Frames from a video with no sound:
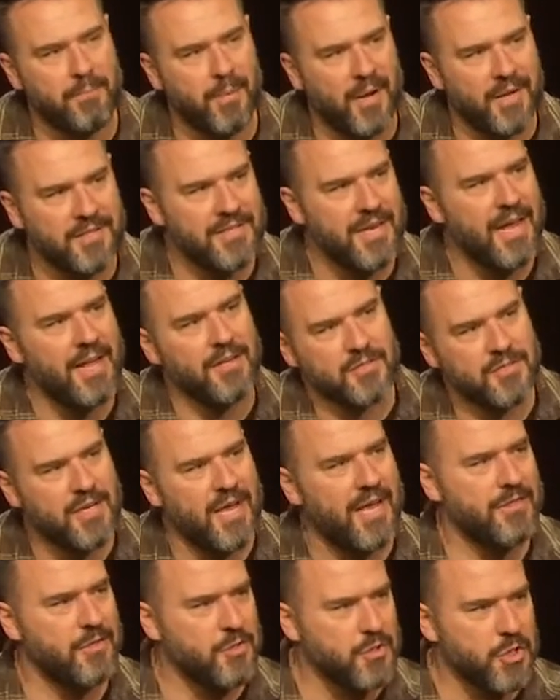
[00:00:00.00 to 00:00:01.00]
butts
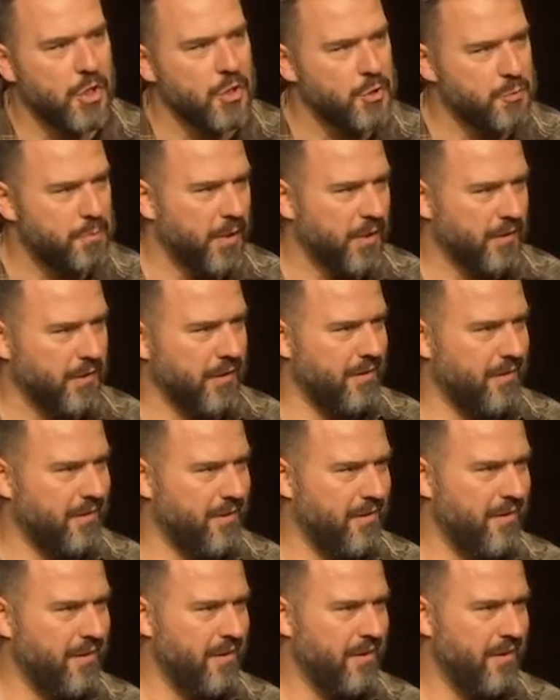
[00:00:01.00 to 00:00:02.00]
outside the church building.
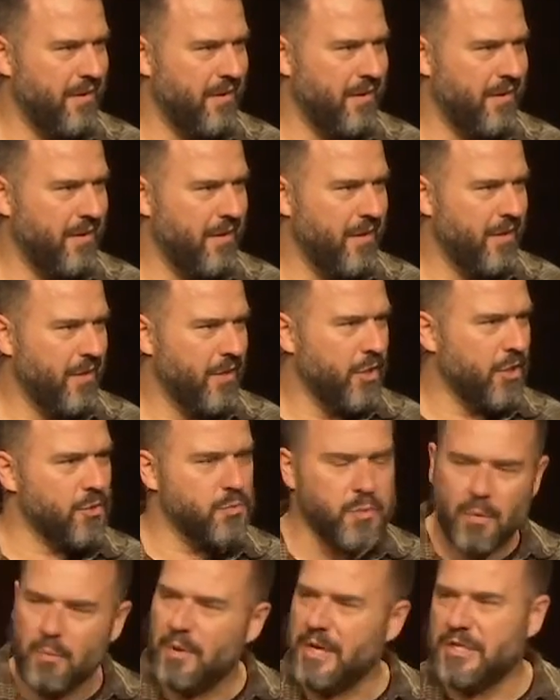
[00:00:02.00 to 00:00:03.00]
Because
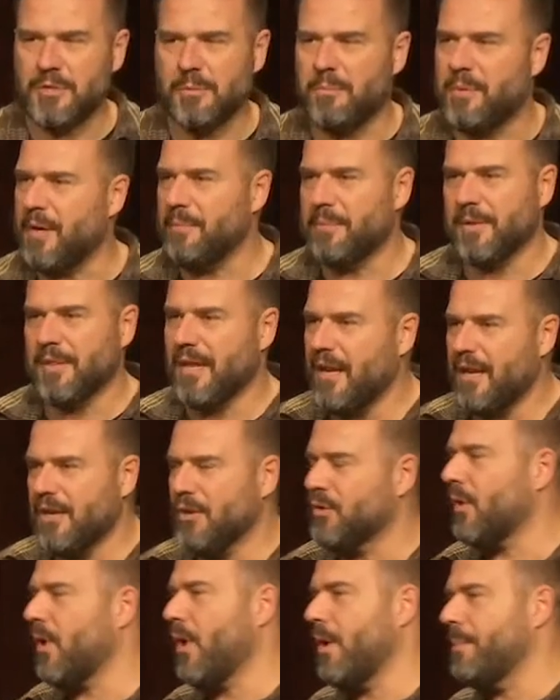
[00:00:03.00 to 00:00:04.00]
we're reaching people, they didn't
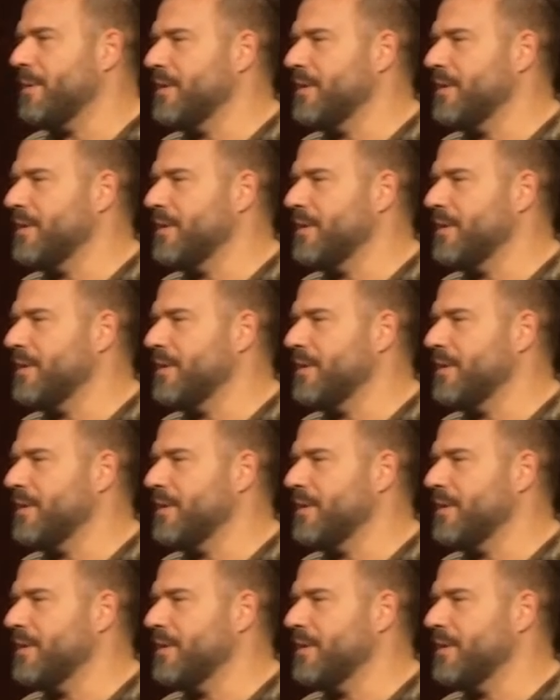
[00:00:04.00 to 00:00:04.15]
grow up